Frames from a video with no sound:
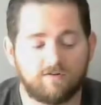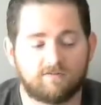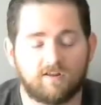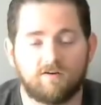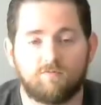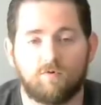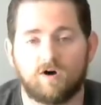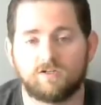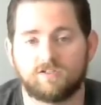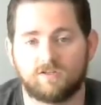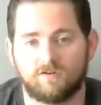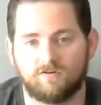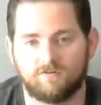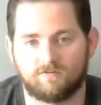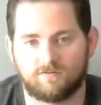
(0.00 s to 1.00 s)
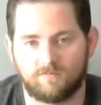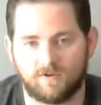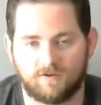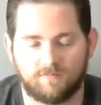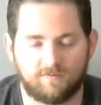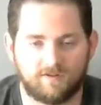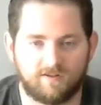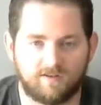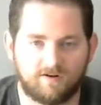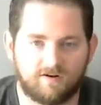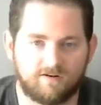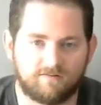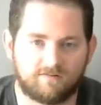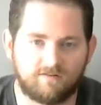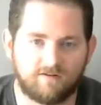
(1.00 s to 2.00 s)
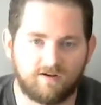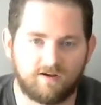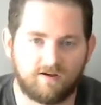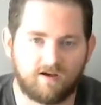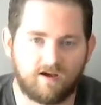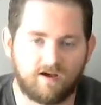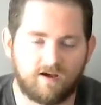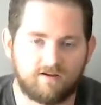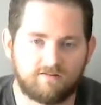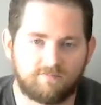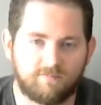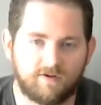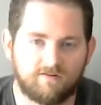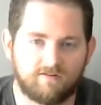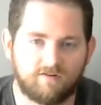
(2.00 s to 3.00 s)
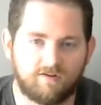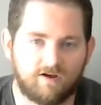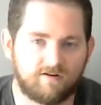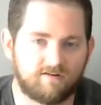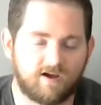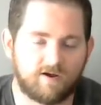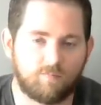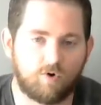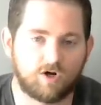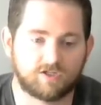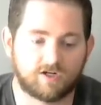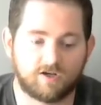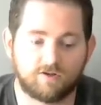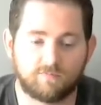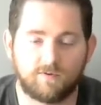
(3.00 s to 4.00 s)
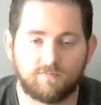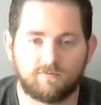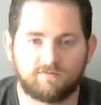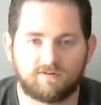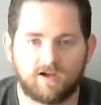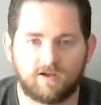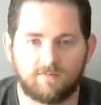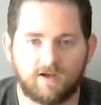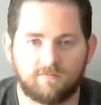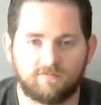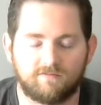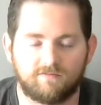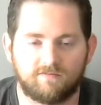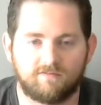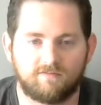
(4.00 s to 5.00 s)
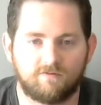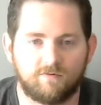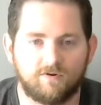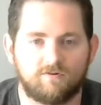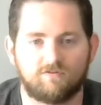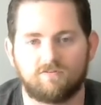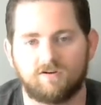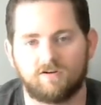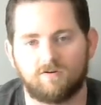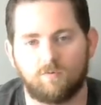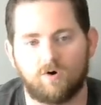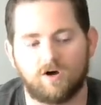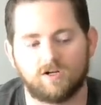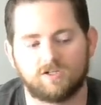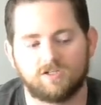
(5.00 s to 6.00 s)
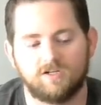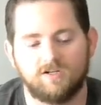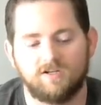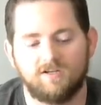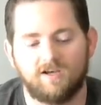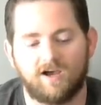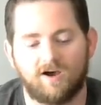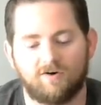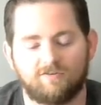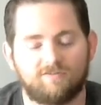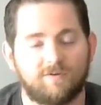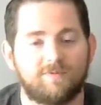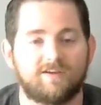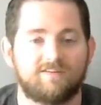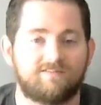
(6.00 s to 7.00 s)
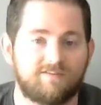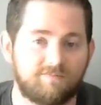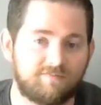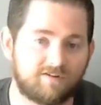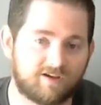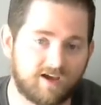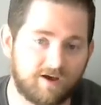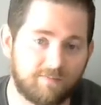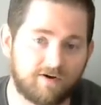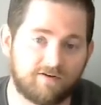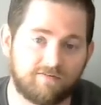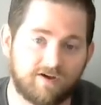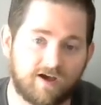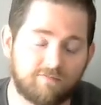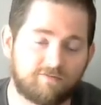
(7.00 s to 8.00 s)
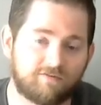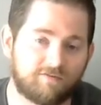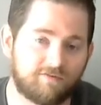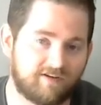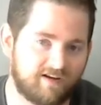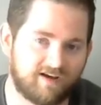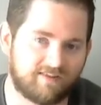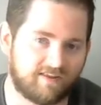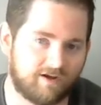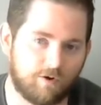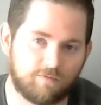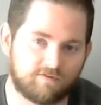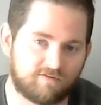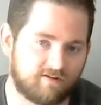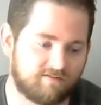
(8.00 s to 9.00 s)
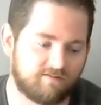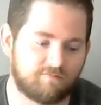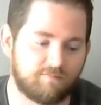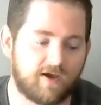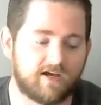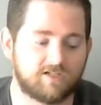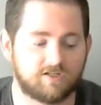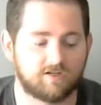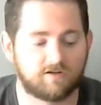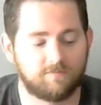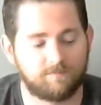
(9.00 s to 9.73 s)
love watching those, to be completely honest. I spend a lot of time watching other people's time lapses. It's so interesting to watch how something seems to come out of absolutely nothing, almost as if magic.